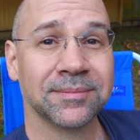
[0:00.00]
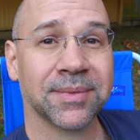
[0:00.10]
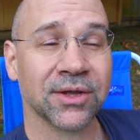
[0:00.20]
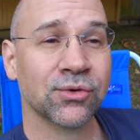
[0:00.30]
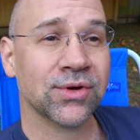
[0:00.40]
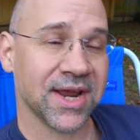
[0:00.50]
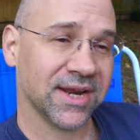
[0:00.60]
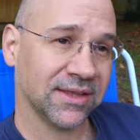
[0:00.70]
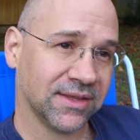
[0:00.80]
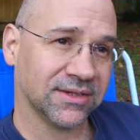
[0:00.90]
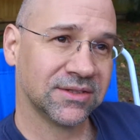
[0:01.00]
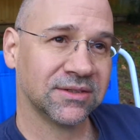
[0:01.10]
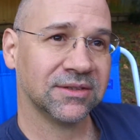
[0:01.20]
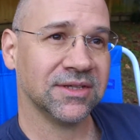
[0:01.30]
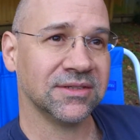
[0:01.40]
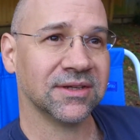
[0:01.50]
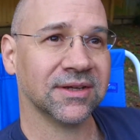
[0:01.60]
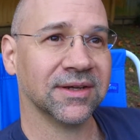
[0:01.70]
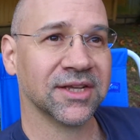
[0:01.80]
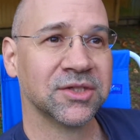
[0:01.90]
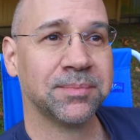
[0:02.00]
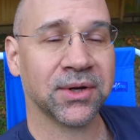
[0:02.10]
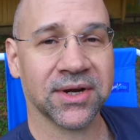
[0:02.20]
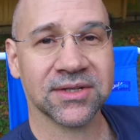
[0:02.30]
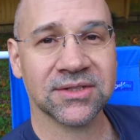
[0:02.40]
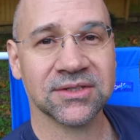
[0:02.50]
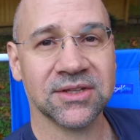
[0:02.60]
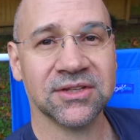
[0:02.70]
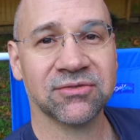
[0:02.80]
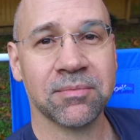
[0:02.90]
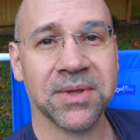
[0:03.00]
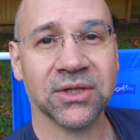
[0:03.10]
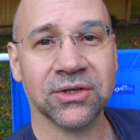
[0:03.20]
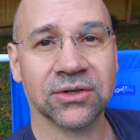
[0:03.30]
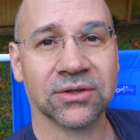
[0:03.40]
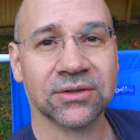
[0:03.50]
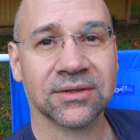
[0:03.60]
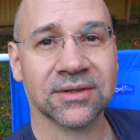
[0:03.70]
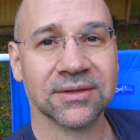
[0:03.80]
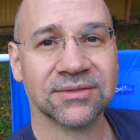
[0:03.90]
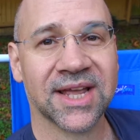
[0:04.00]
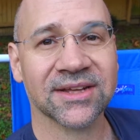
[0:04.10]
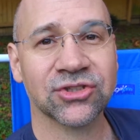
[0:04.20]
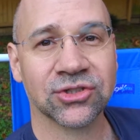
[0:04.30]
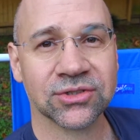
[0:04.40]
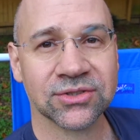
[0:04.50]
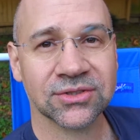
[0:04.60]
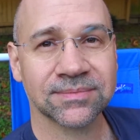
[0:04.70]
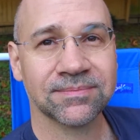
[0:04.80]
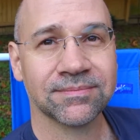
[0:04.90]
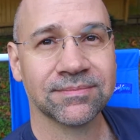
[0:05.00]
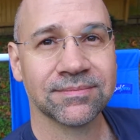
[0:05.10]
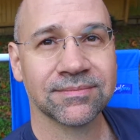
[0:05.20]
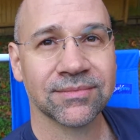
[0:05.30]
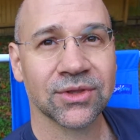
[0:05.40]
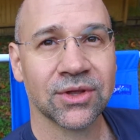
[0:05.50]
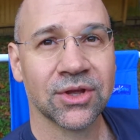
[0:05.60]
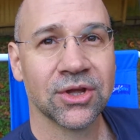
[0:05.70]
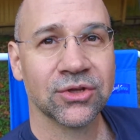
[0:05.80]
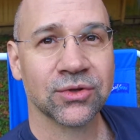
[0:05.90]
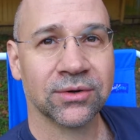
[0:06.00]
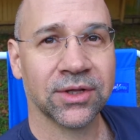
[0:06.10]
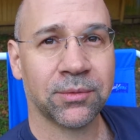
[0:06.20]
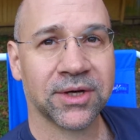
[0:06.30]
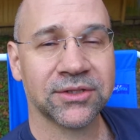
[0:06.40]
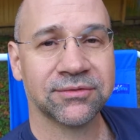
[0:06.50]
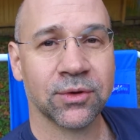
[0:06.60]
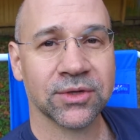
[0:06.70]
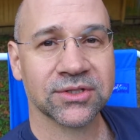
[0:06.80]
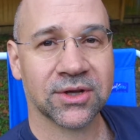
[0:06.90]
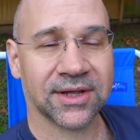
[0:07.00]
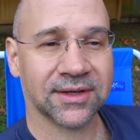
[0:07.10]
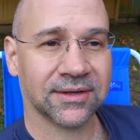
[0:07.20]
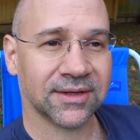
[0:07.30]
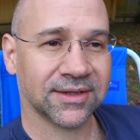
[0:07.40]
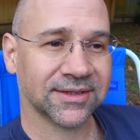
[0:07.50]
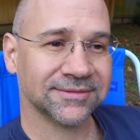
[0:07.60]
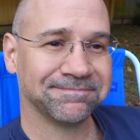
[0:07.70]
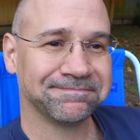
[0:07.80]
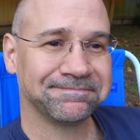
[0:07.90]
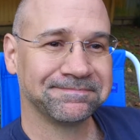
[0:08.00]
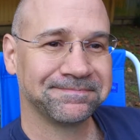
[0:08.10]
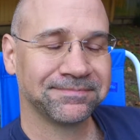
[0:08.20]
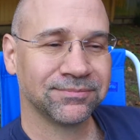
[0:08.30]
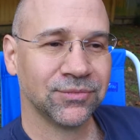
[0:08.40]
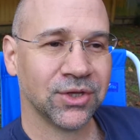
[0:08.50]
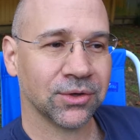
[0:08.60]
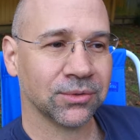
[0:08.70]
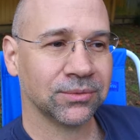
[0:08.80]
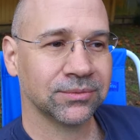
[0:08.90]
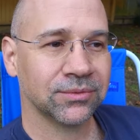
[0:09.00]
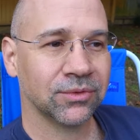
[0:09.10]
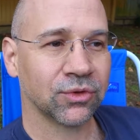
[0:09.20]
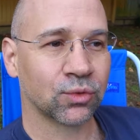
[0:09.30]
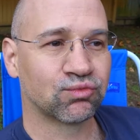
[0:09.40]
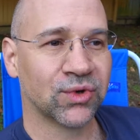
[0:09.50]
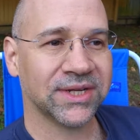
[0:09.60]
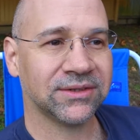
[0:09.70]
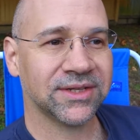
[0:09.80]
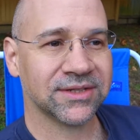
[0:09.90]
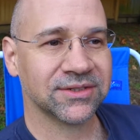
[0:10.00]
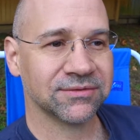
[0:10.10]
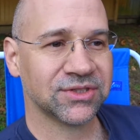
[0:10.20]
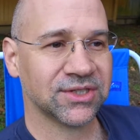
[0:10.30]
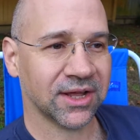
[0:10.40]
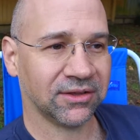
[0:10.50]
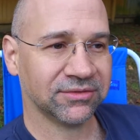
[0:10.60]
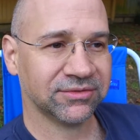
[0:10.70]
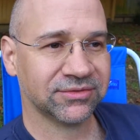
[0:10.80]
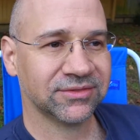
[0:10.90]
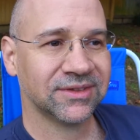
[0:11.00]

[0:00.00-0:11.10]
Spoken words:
by creating these experiences and these familiar textures. So I really wanted to focus on, you know, the realness of self